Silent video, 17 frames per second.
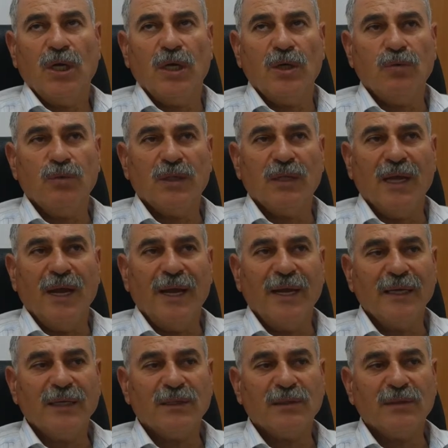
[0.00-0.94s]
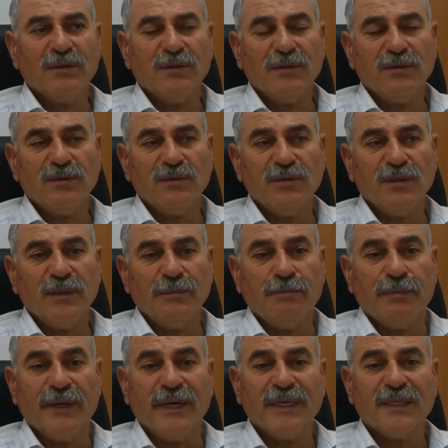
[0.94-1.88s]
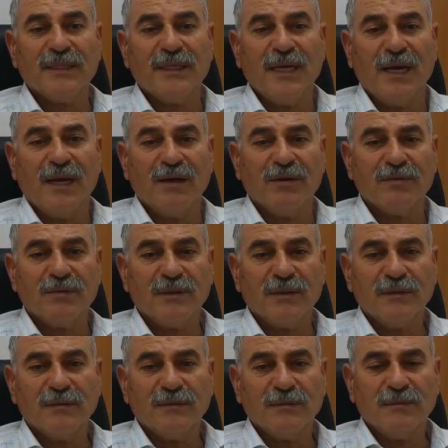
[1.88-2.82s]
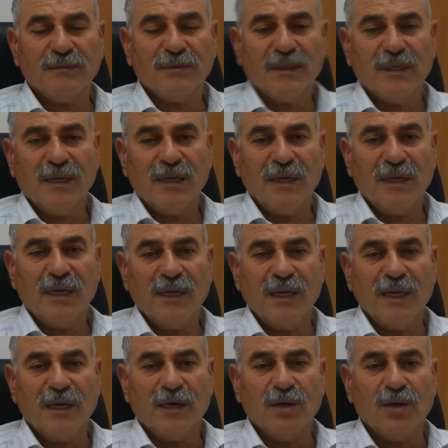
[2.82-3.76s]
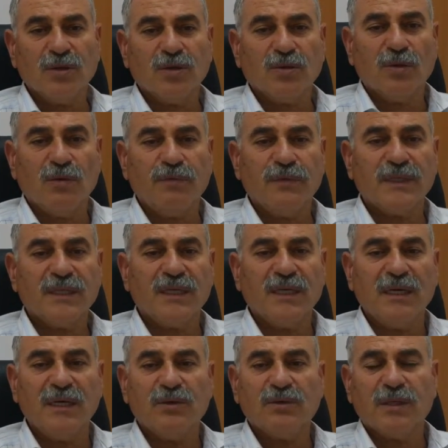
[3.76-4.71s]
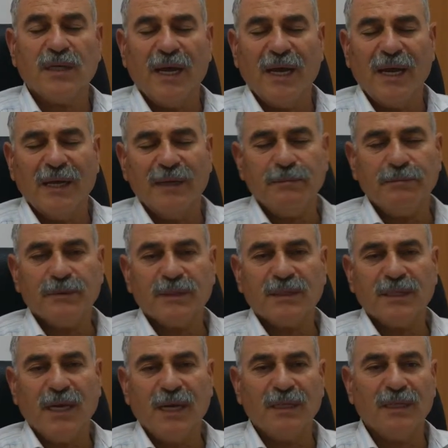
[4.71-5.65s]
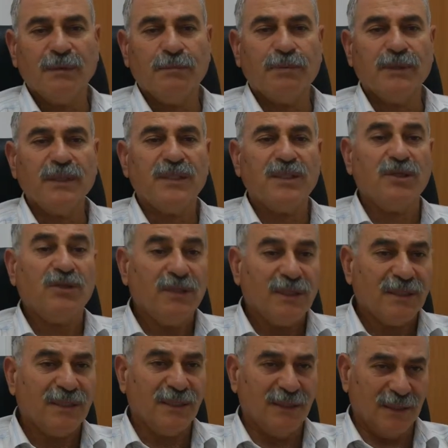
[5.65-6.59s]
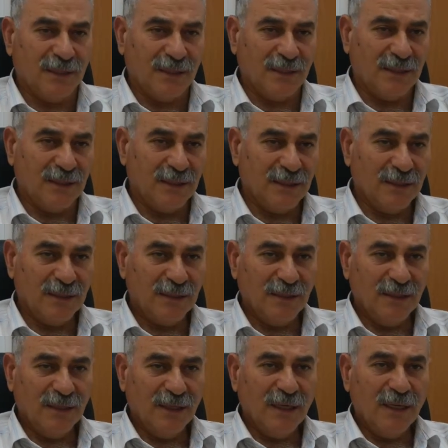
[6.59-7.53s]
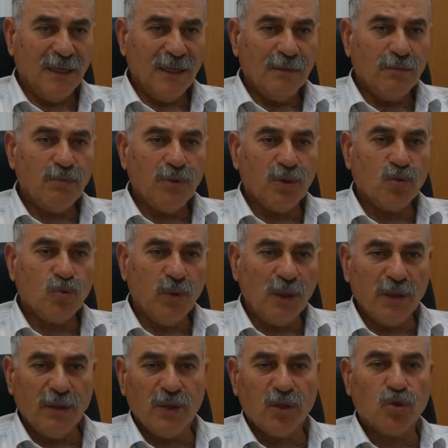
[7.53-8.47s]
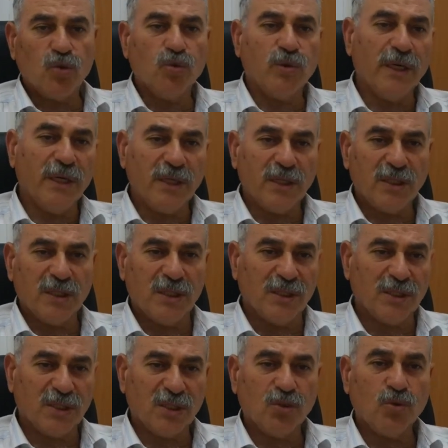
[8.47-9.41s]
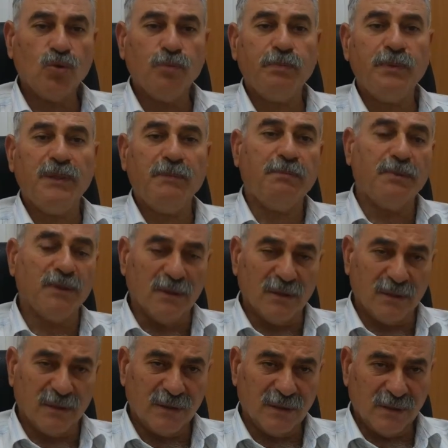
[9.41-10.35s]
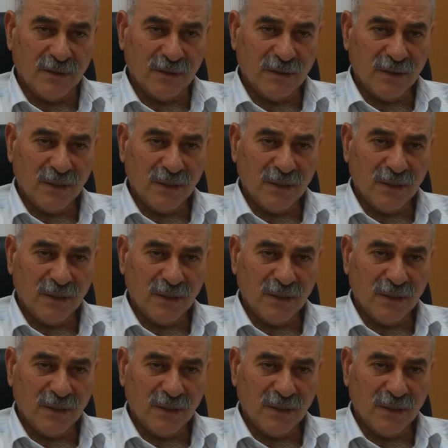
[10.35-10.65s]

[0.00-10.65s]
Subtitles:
I would like to break down a lot of stereotypes and the prejudices between the two nations, two peoples,